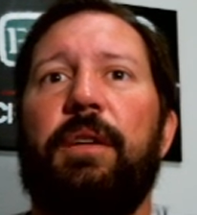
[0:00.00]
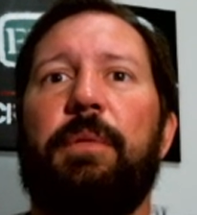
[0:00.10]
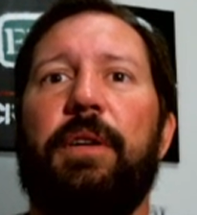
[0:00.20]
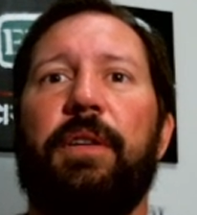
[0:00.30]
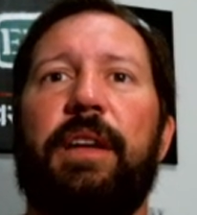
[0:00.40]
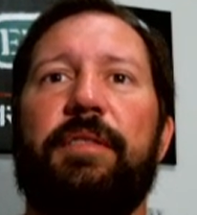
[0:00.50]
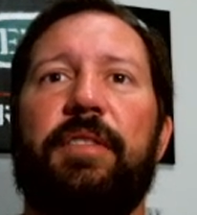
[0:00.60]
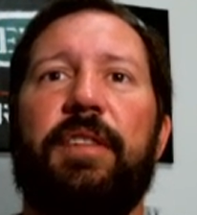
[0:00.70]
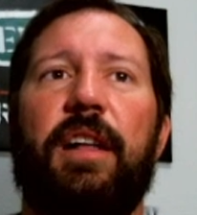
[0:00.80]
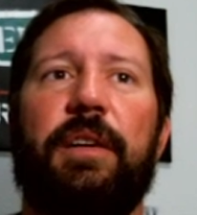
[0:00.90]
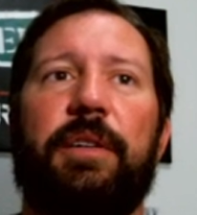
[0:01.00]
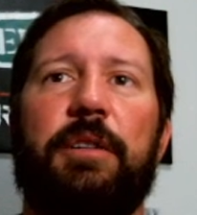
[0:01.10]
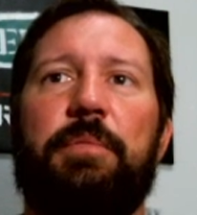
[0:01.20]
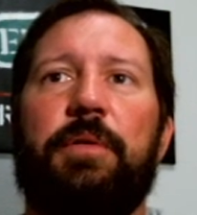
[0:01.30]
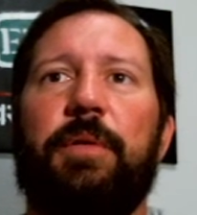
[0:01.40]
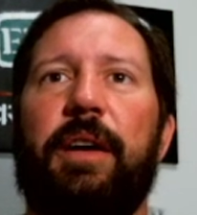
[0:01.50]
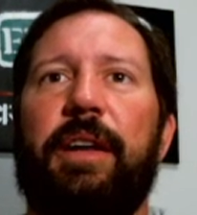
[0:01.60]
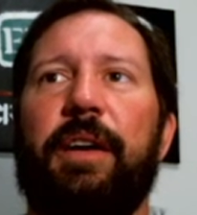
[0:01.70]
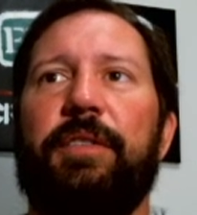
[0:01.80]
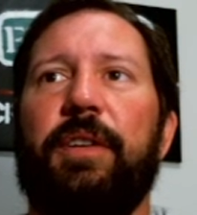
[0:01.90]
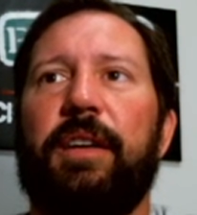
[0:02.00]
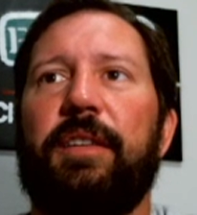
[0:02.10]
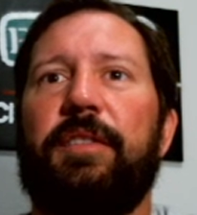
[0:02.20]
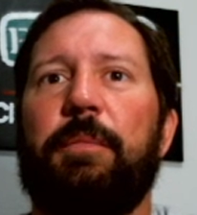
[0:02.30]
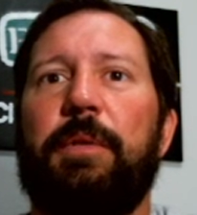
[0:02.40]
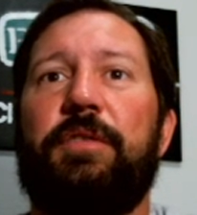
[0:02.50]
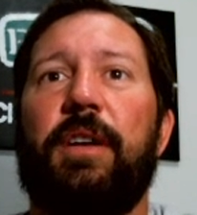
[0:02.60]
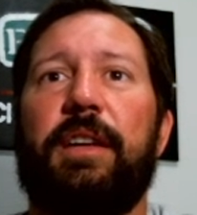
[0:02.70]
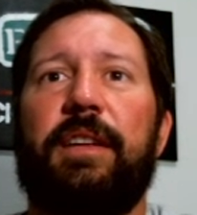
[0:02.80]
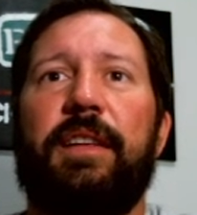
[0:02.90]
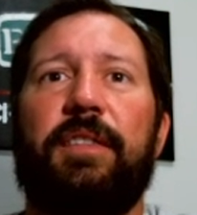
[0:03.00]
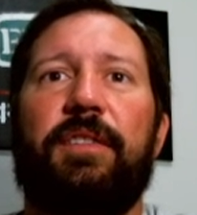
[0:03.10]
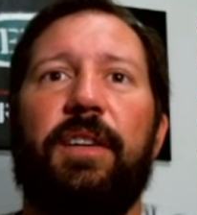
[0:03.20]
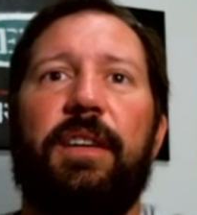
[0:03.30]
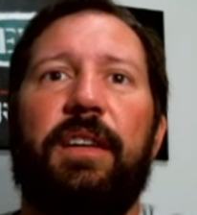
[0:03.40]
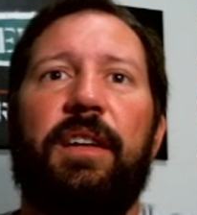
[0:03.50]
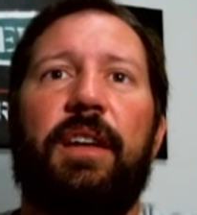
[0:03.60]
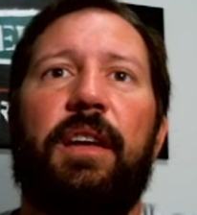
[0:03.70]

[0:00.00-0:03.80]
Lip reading: But it only has $1 in the pool right now, so I guess somebody's trying to get that started.